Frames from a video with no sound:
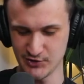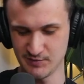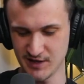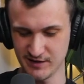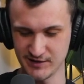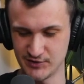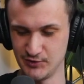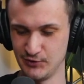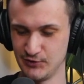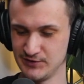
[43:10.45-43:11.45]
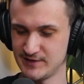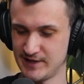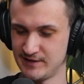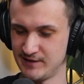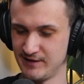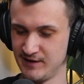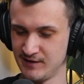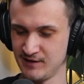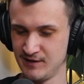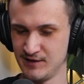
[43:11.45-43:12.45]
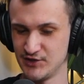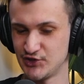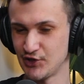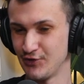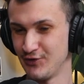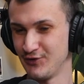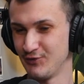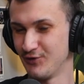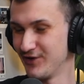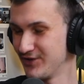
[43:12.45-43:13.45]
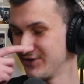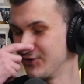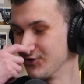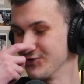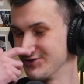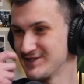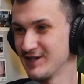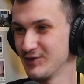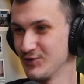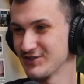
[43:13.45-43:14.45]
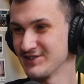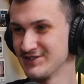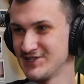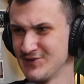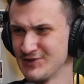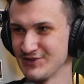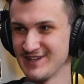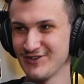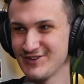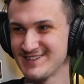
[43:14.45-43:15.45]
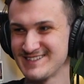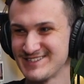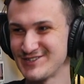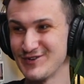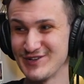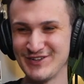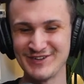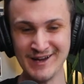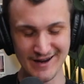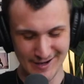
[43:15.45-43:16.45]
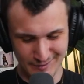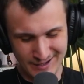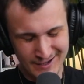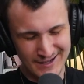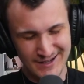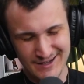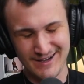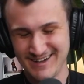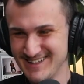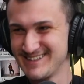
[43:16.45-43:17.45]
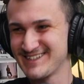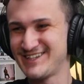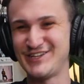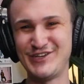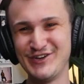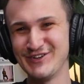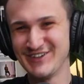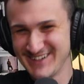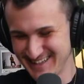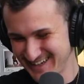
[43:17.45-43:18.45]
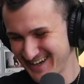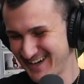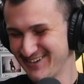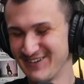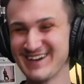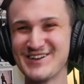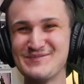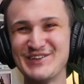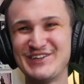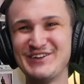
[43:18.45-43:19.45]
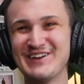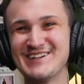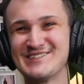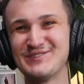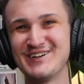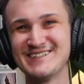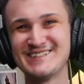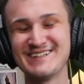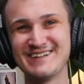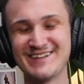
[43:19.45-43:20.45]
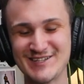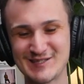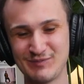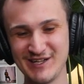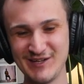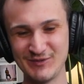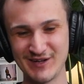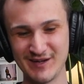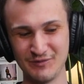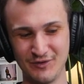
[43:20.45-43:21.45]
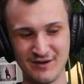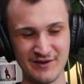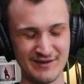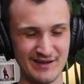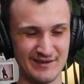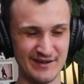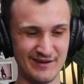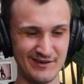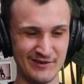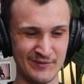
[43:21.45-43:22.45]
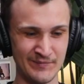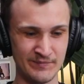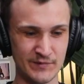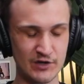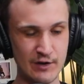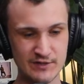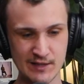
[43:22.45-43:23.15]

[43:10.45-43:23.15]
do my like doodles and then like show one of the girls that like worked on the team, and they're like, oh, this is so cute. And I'm like, it's cute. Like I don't want it to be cute. I just wanted to like explain what I want. And then so I was